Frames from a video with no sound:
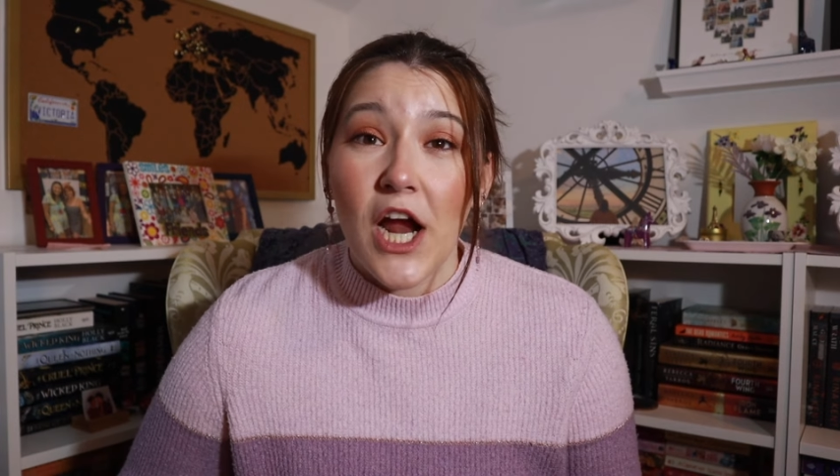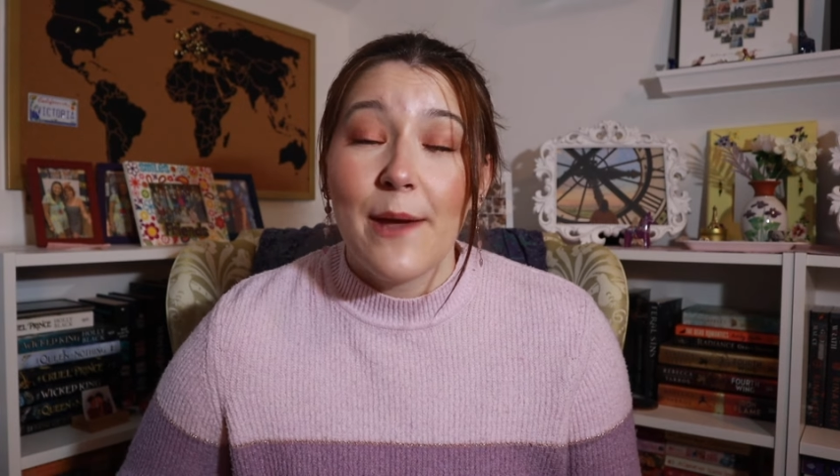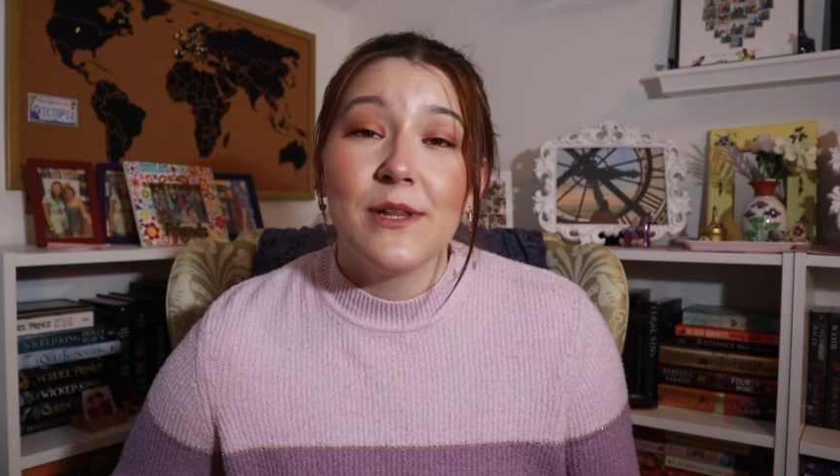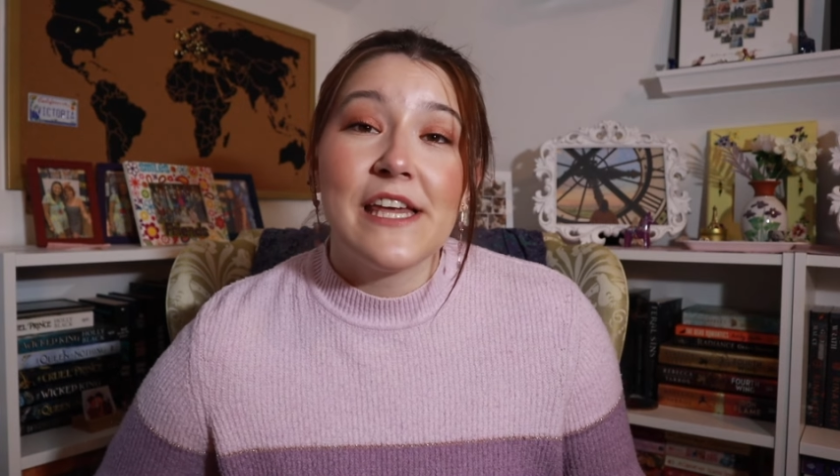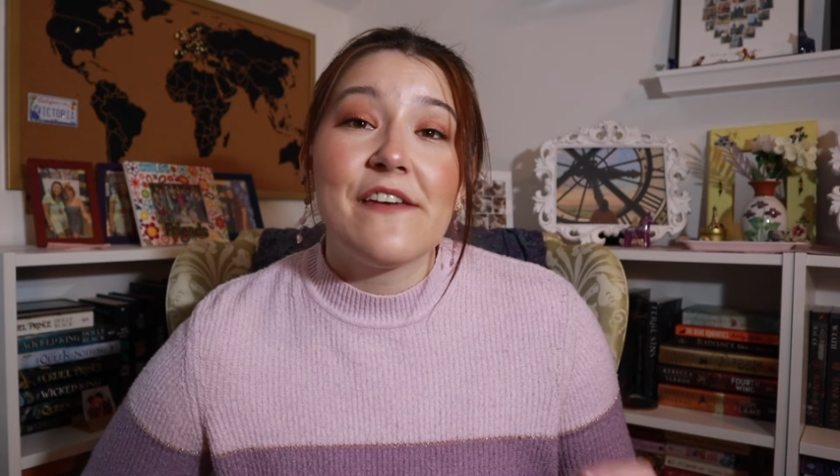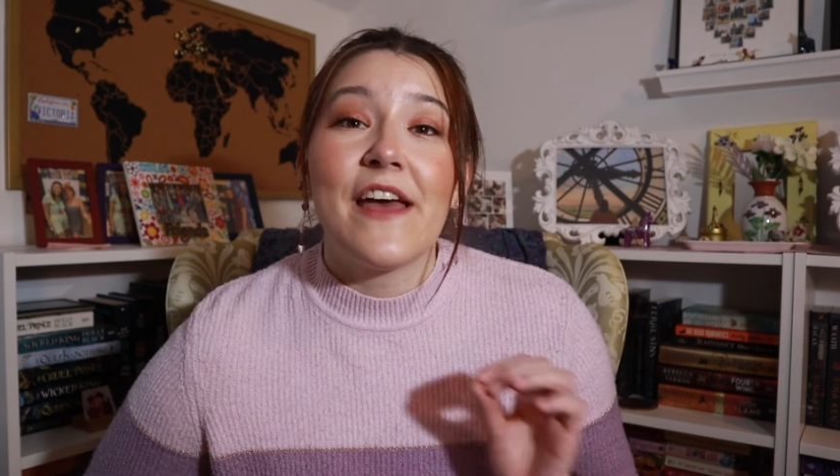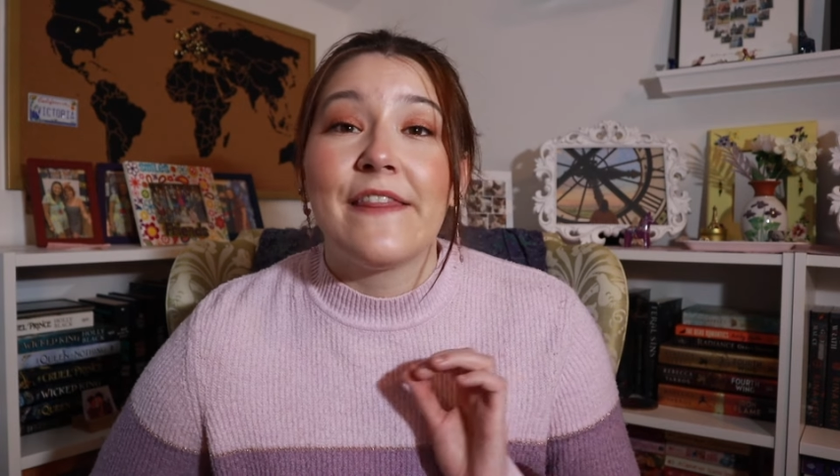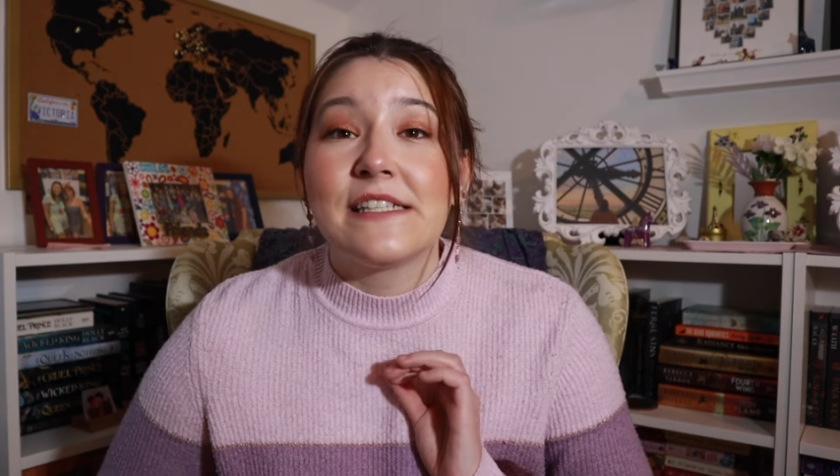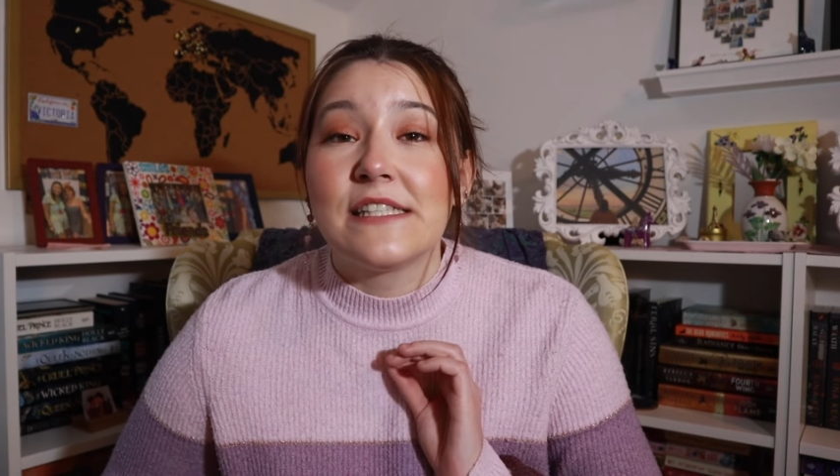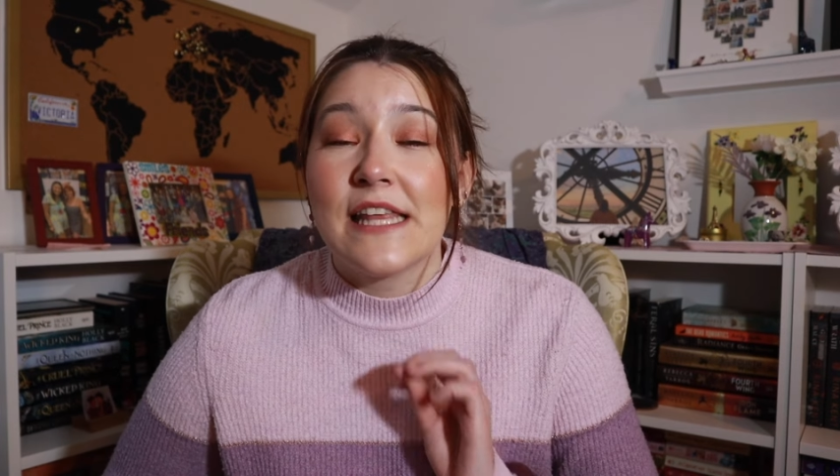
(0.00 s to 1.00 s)
I believe, and
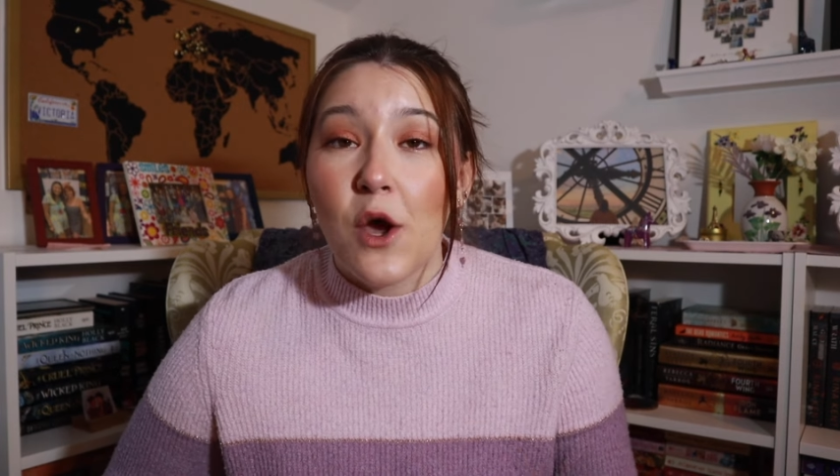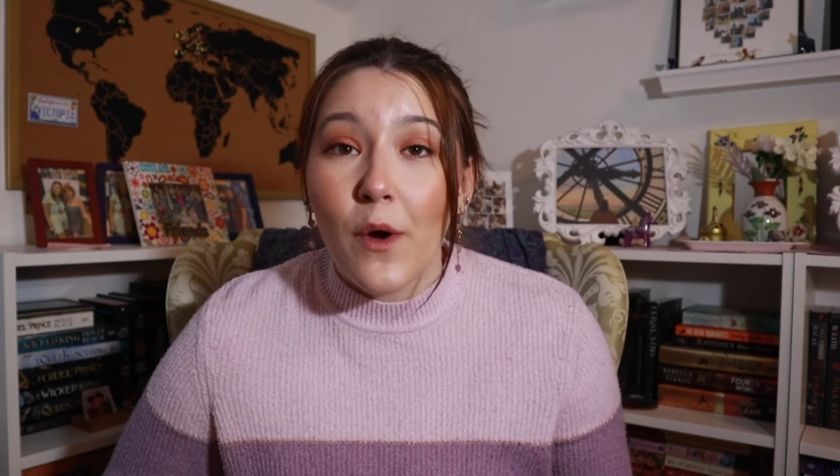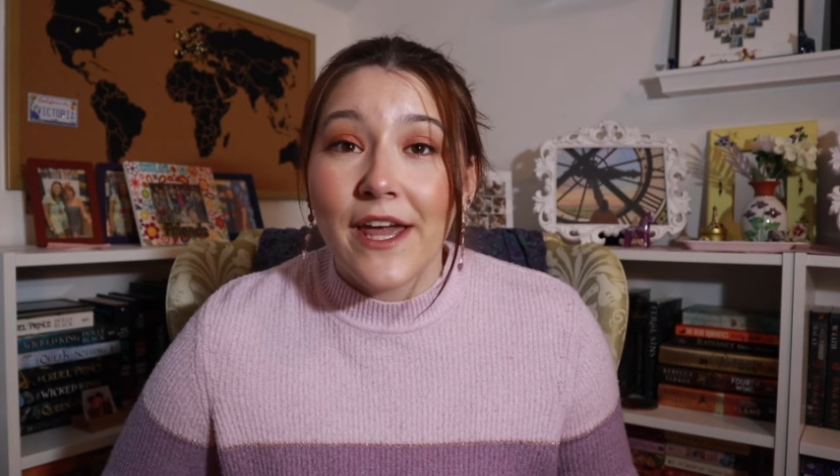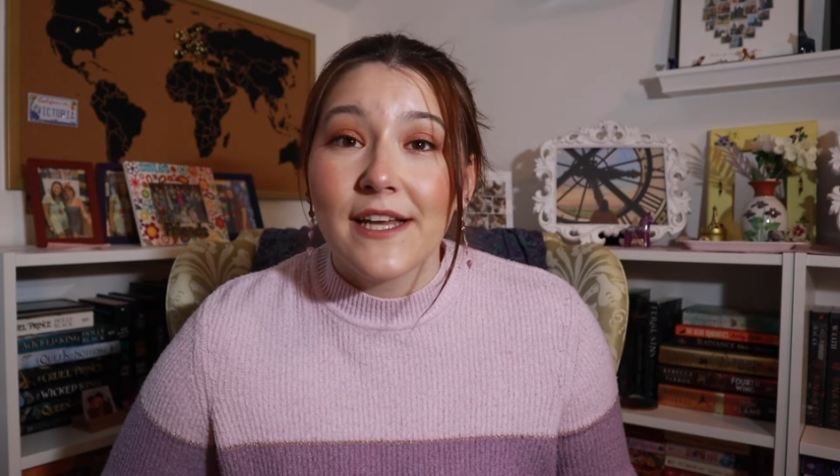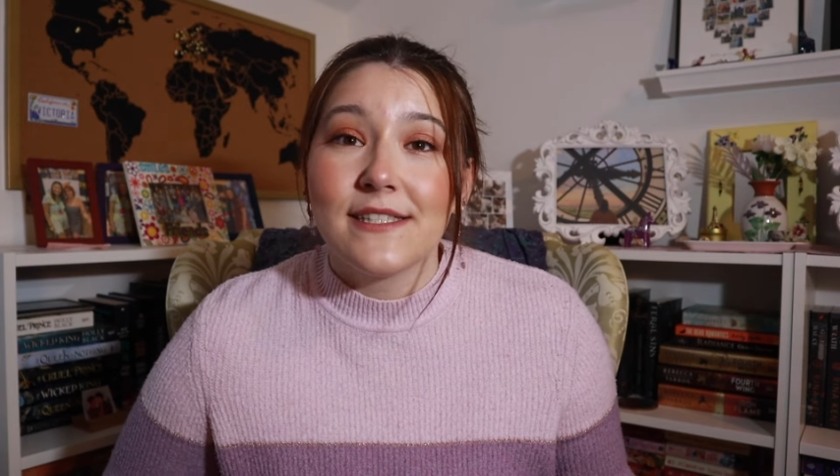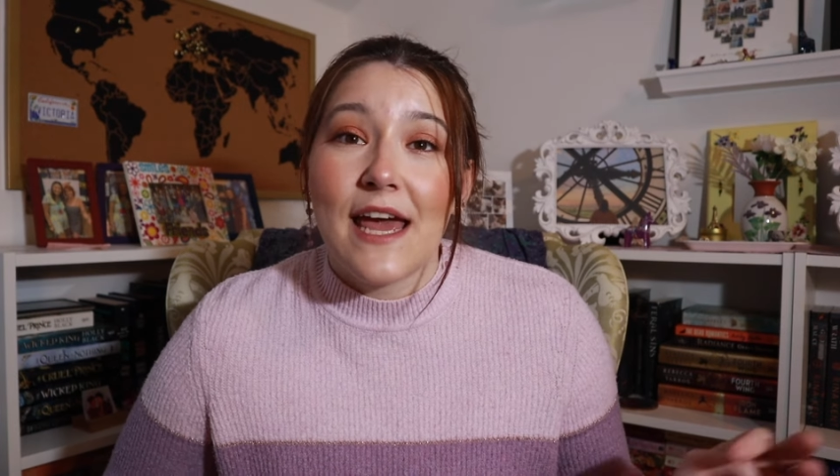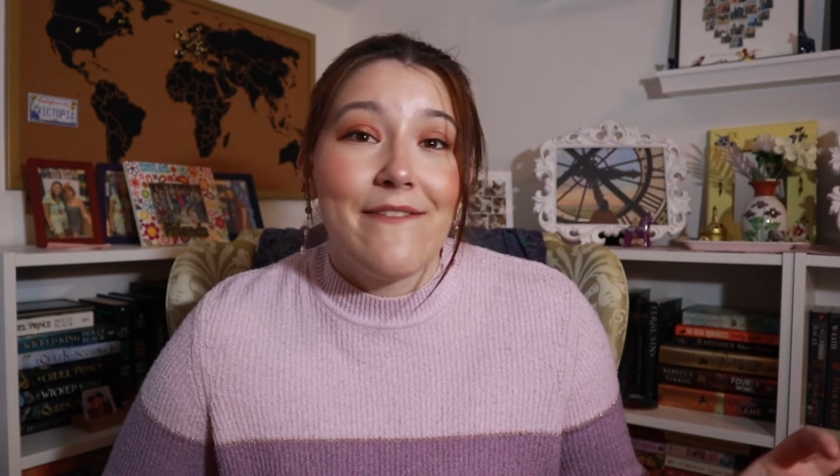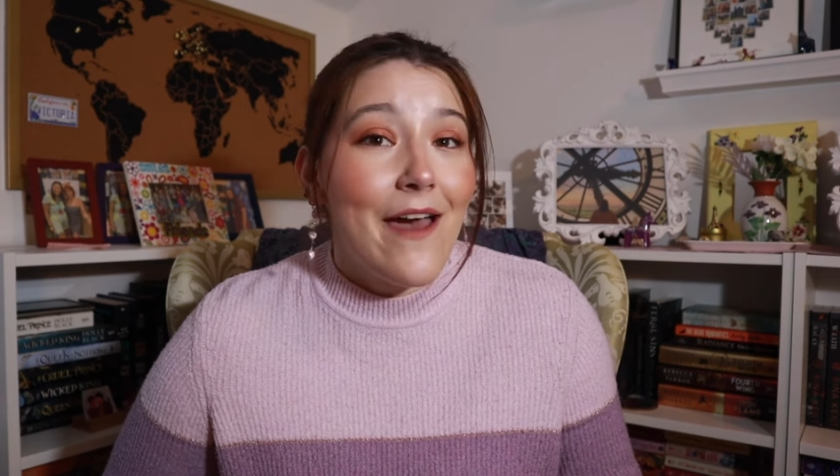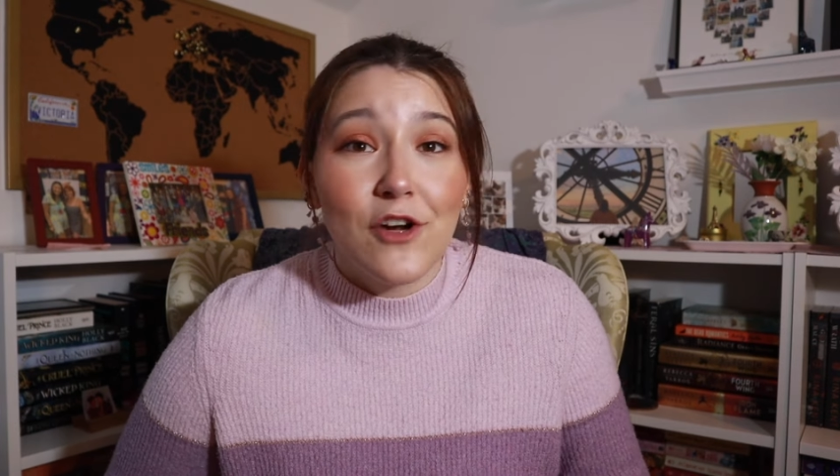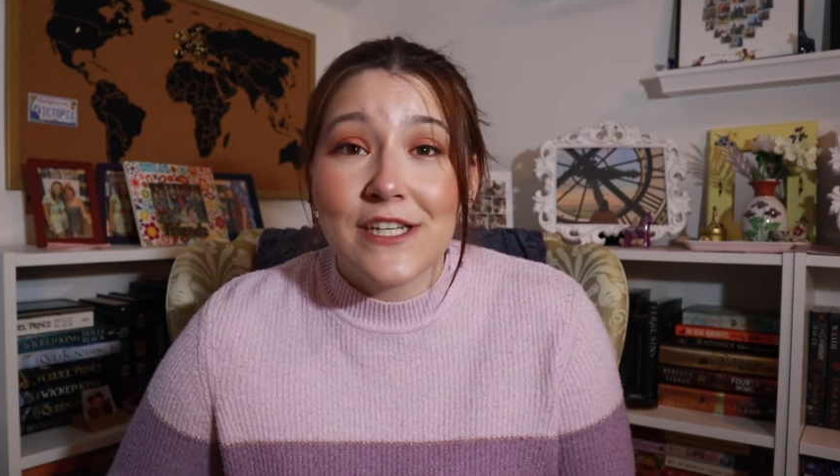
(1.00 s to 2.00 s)
this is the quickest
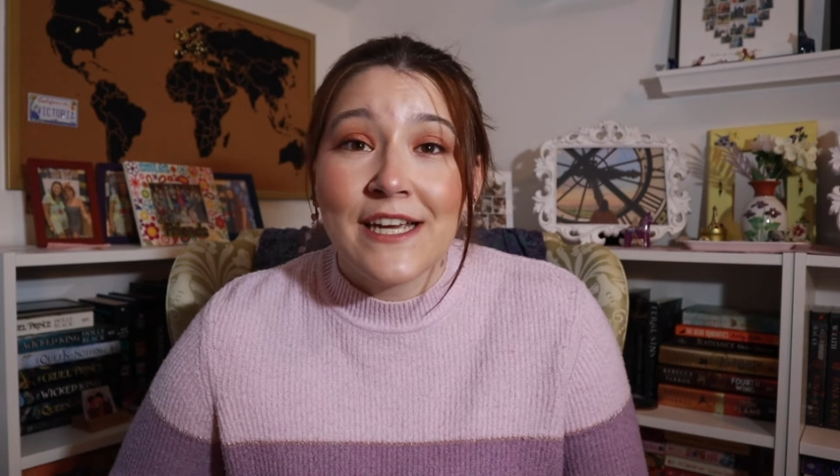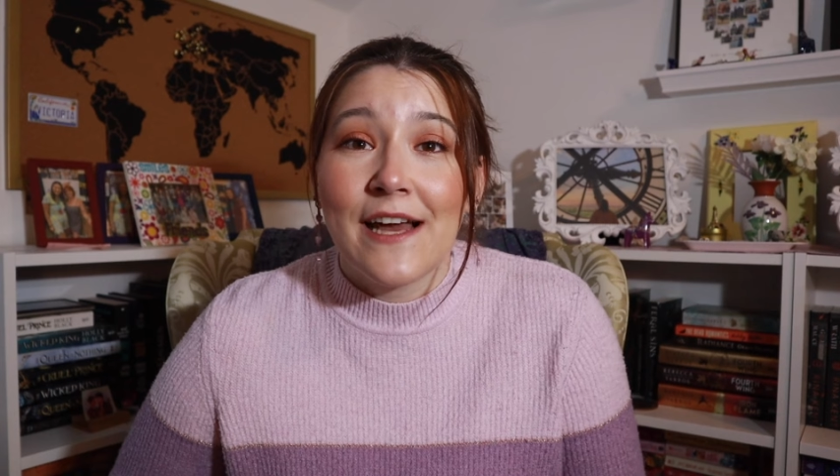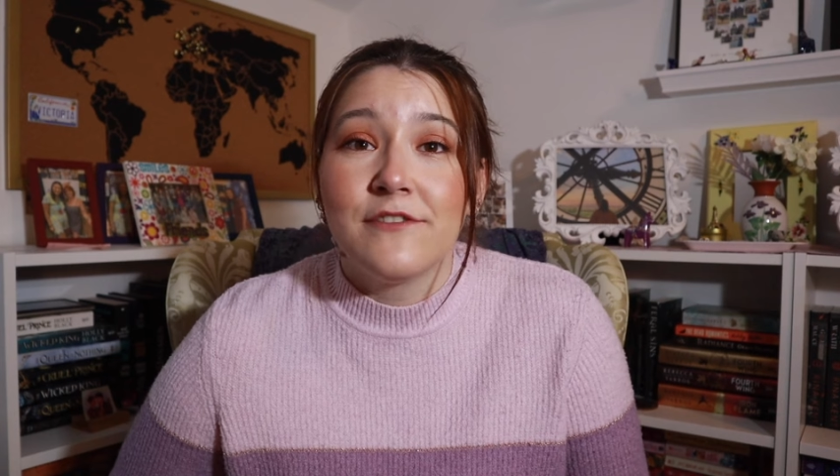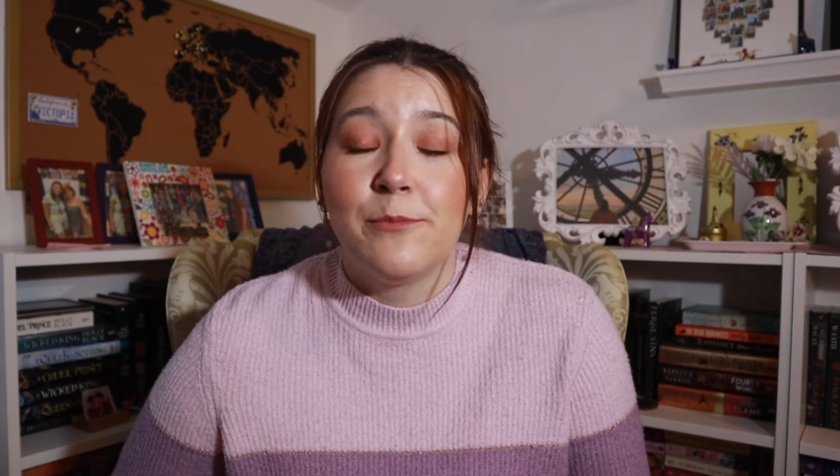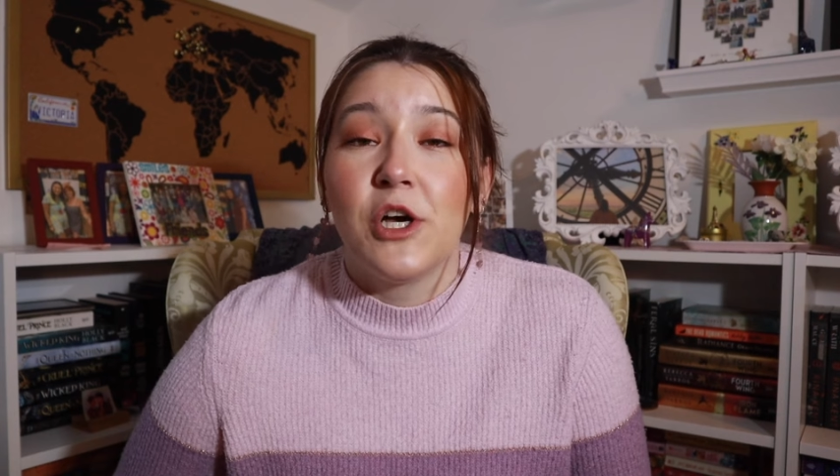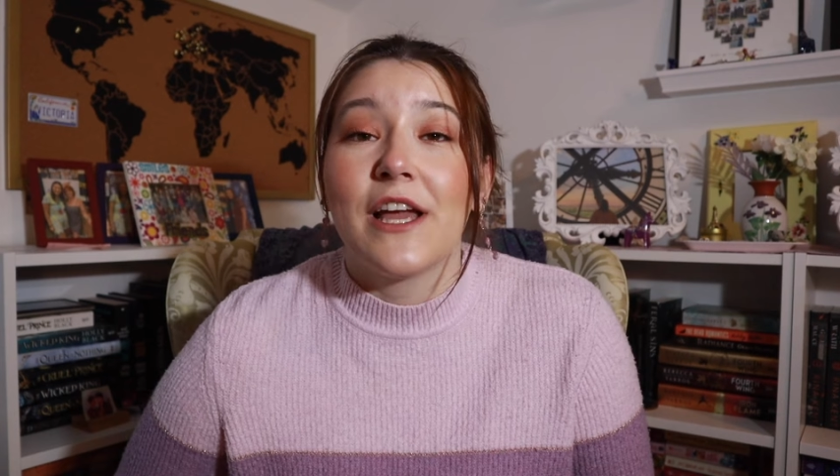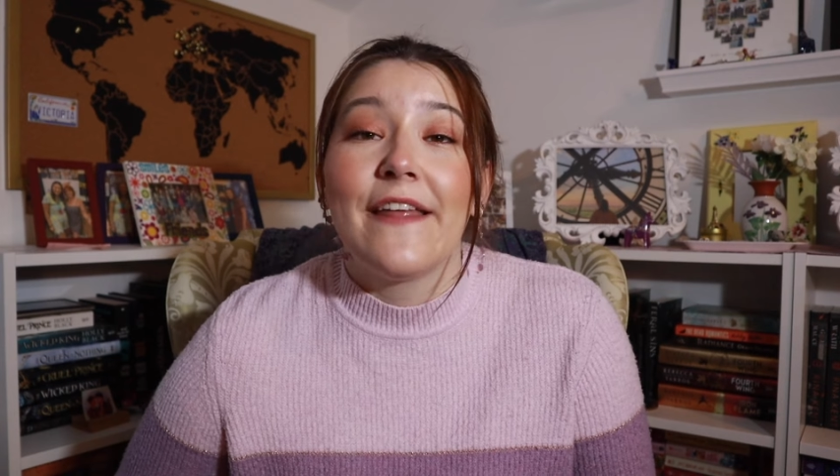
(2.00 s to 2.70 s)
I've ever D N F'd a book,